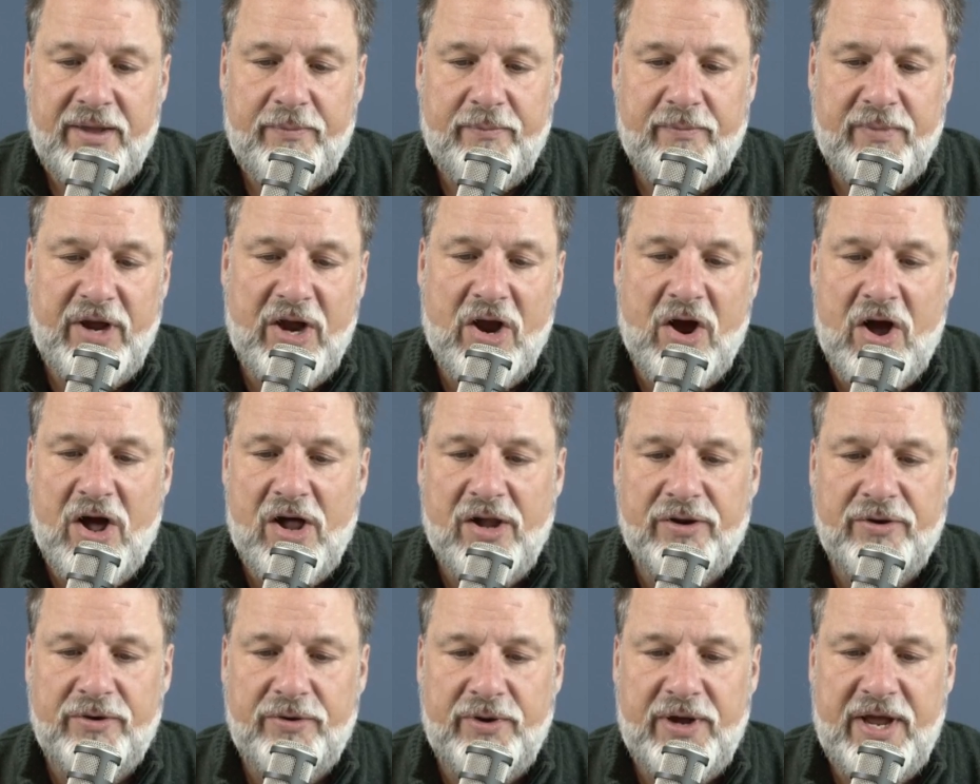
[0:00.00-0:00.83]
May
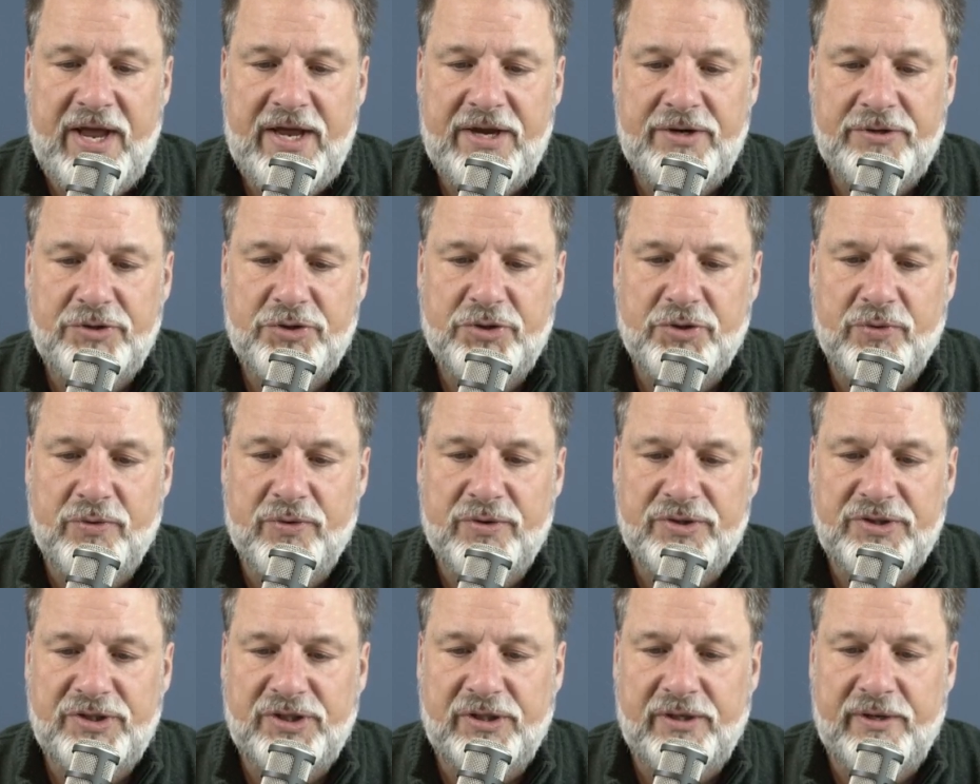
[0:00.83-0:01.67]
all who hate
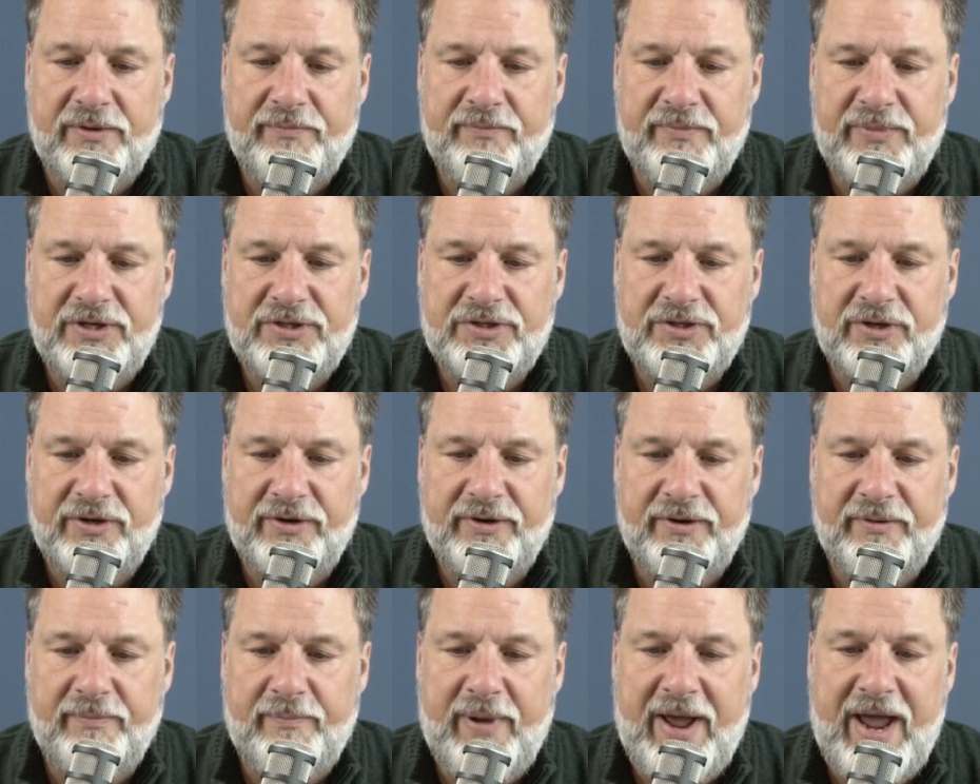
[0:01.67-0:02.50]
Jerusalem be
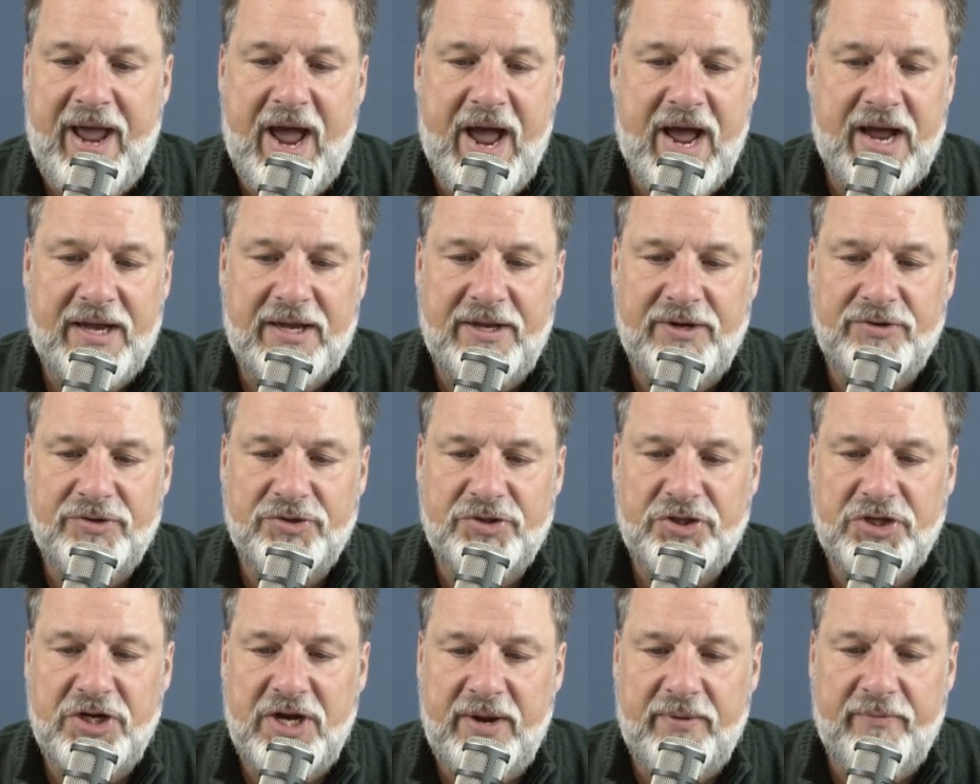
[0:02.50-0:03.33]
turned back in
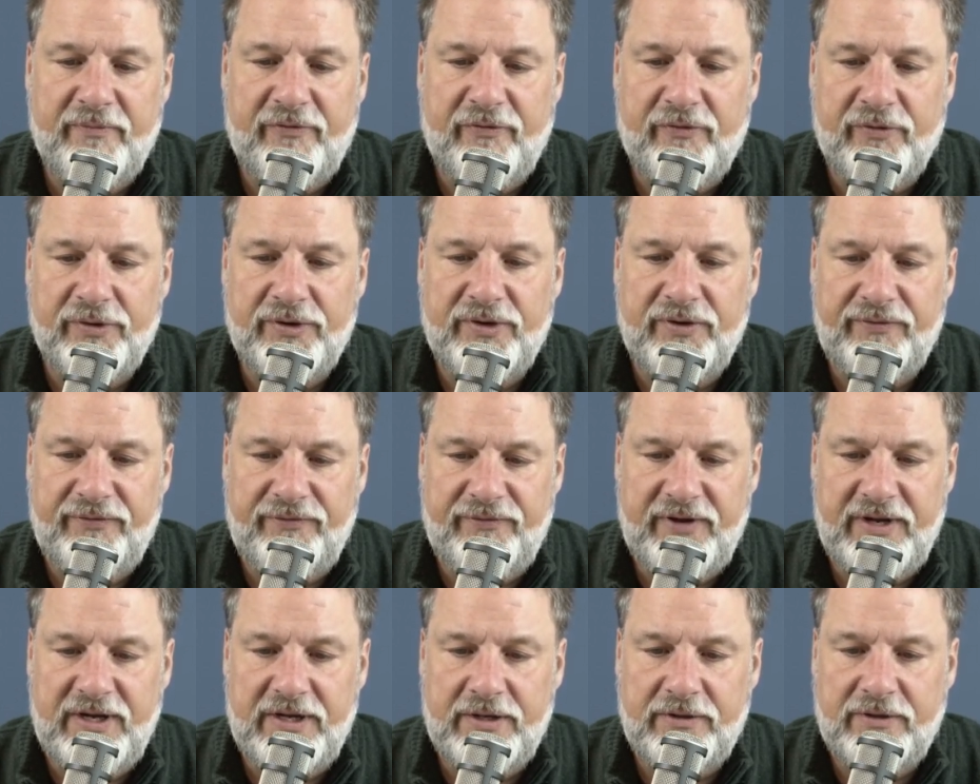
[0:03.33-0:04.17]
shameful
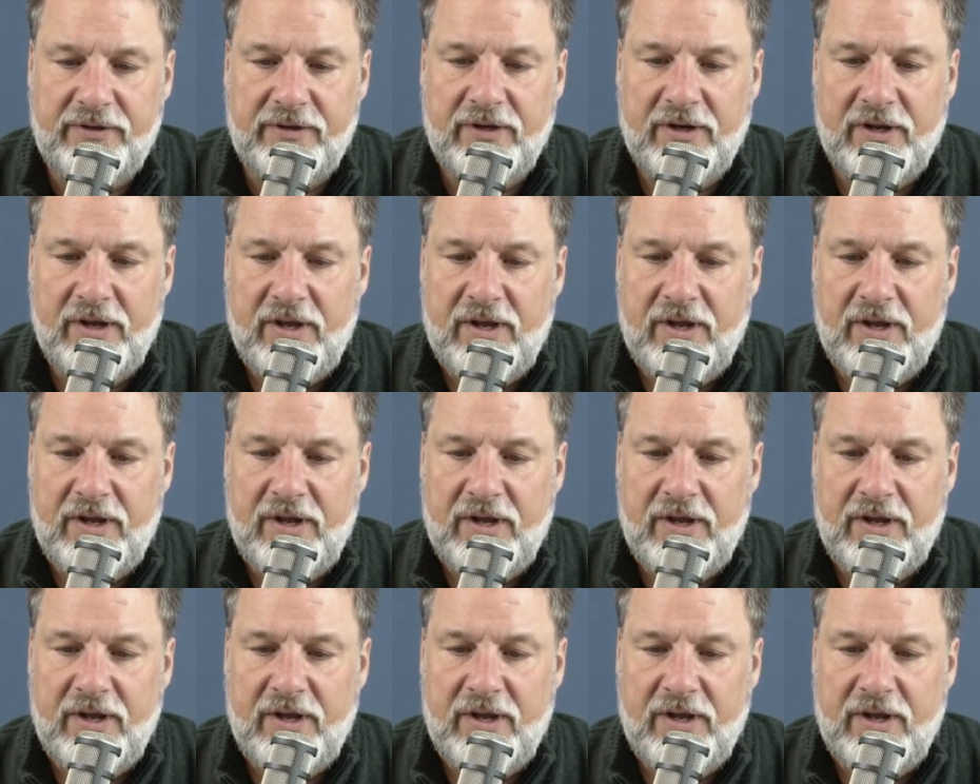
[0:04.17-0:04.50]
defeat.